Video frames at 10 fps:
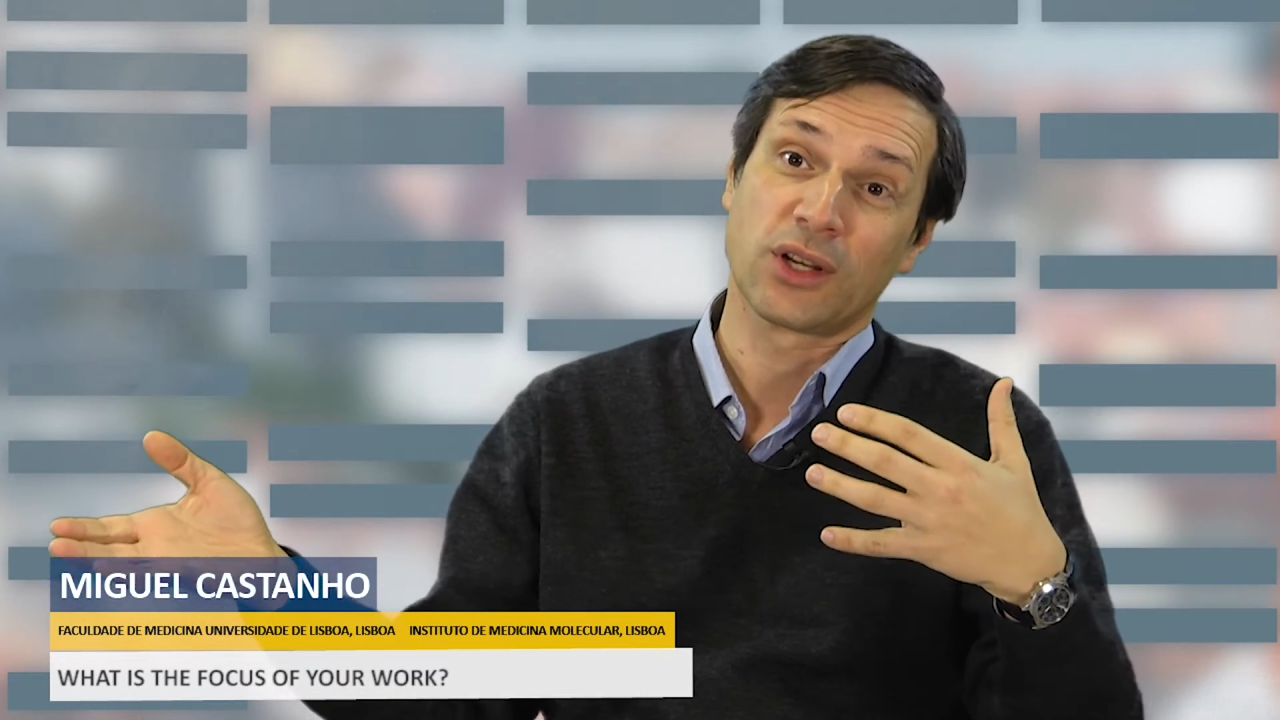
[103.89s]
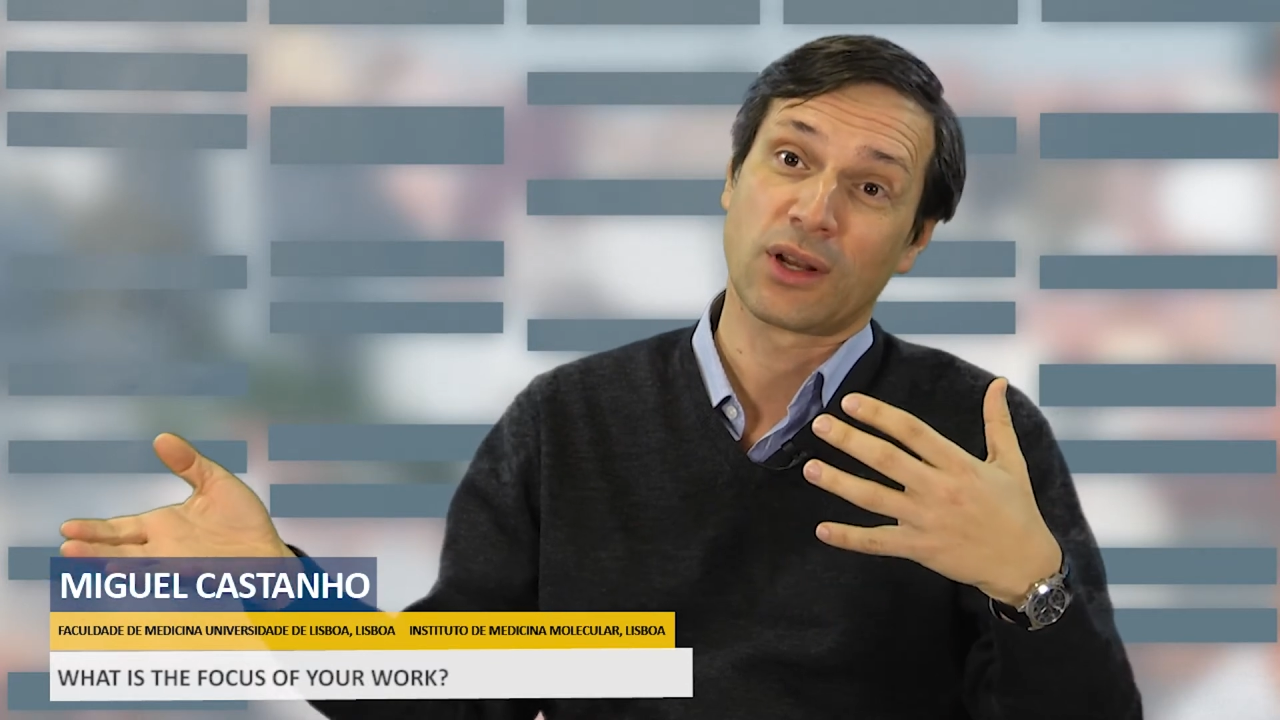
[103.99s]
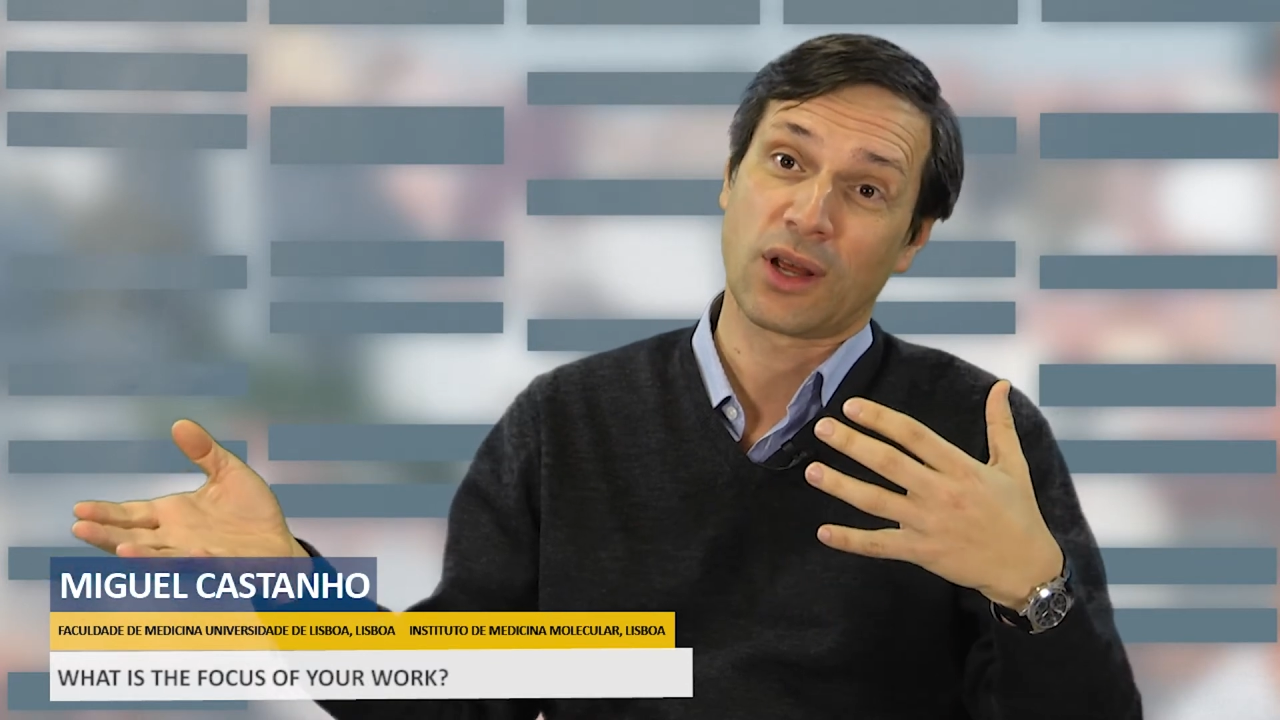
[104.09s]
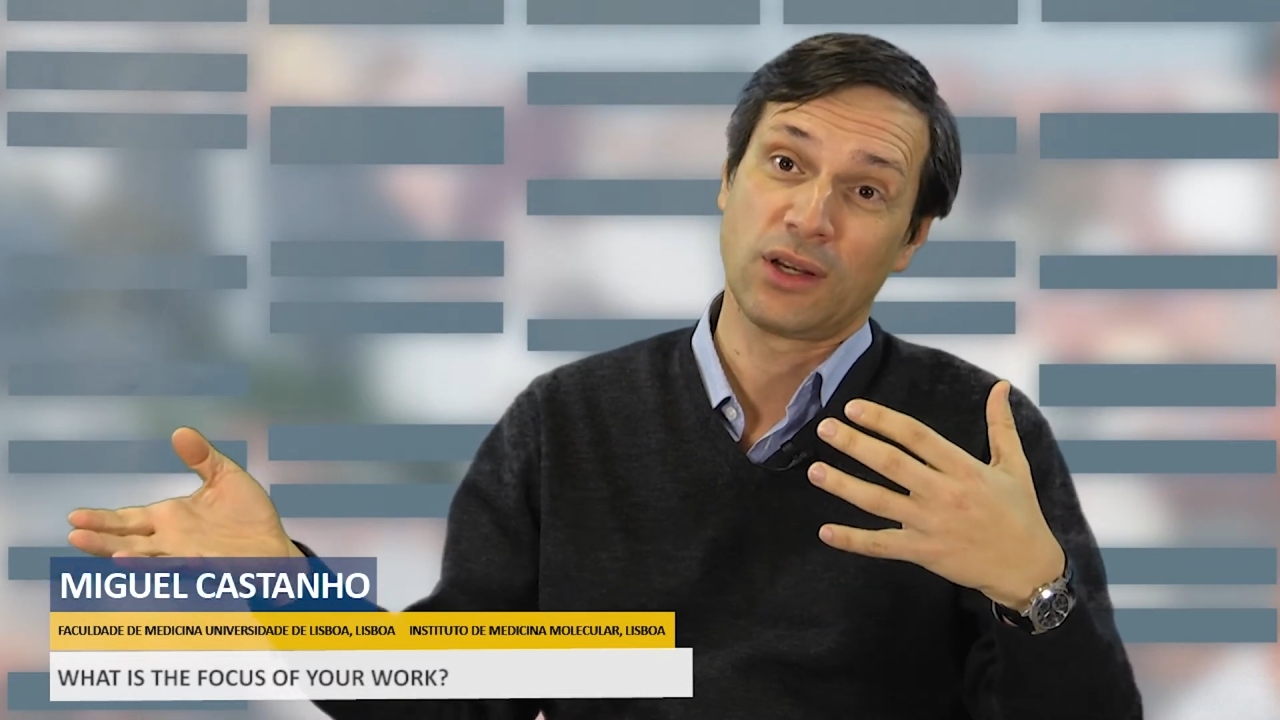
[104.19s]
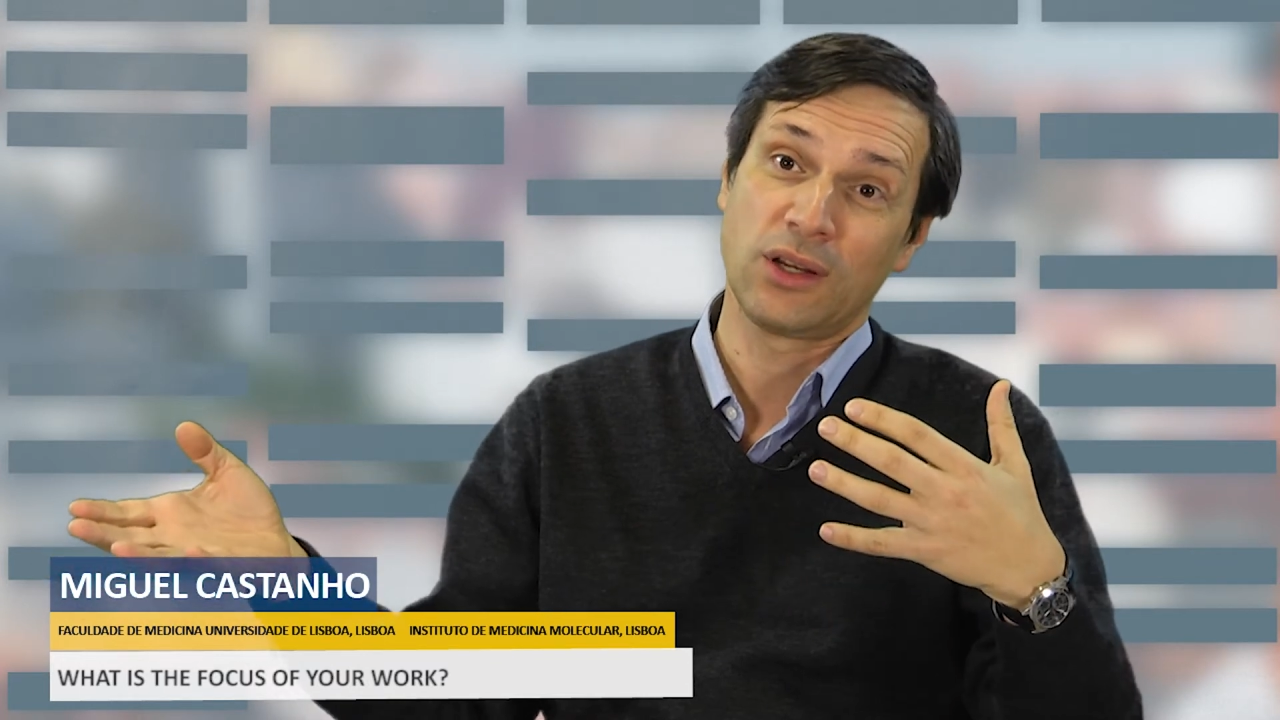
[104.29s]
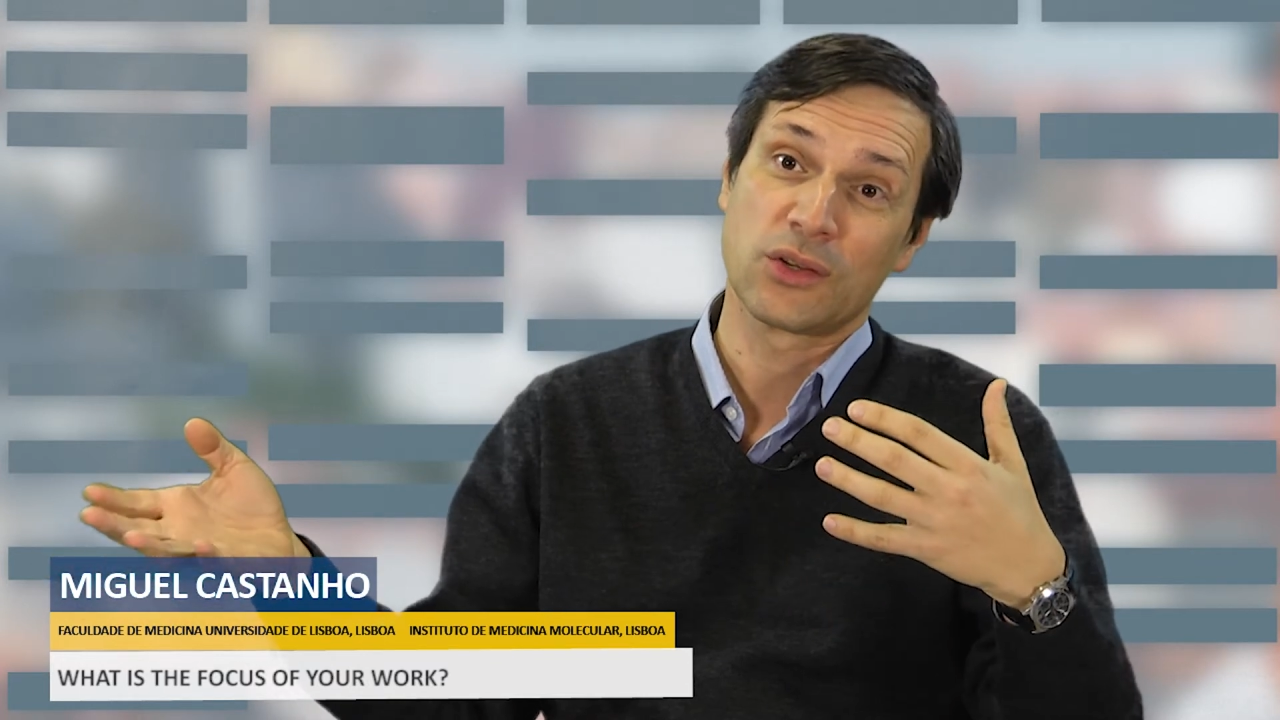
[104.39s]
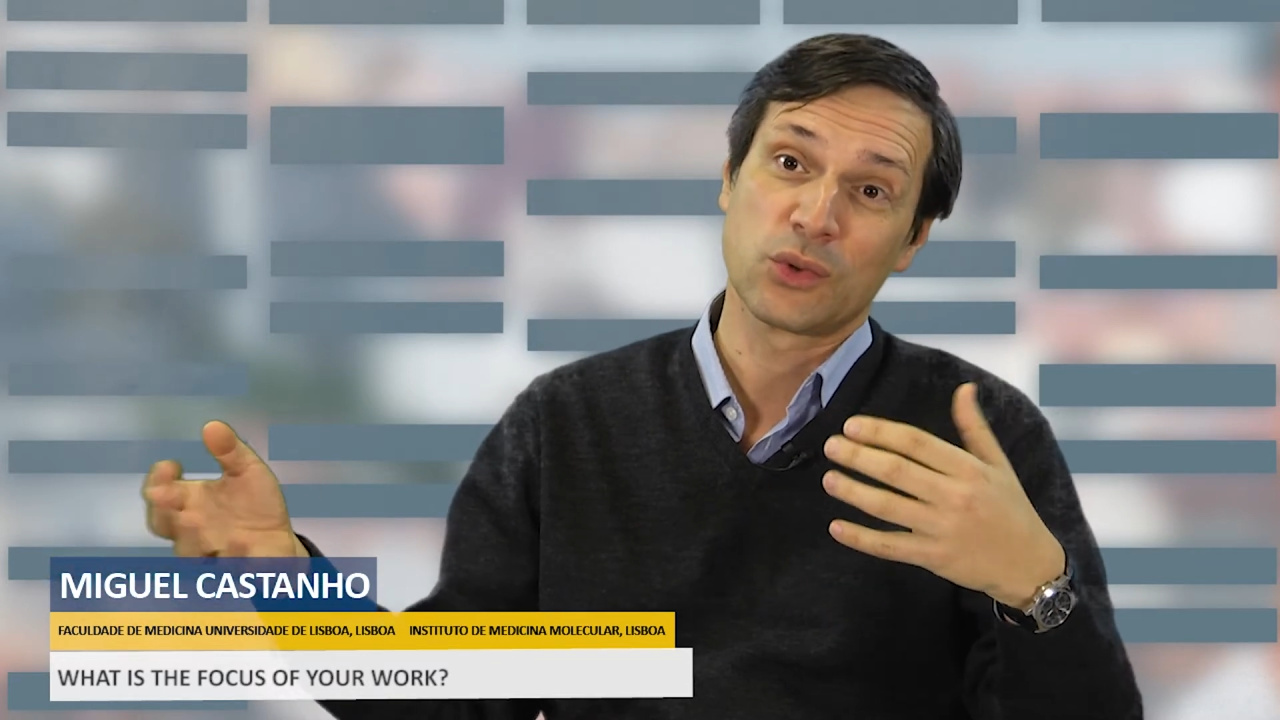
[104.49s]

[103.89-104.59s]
and ideas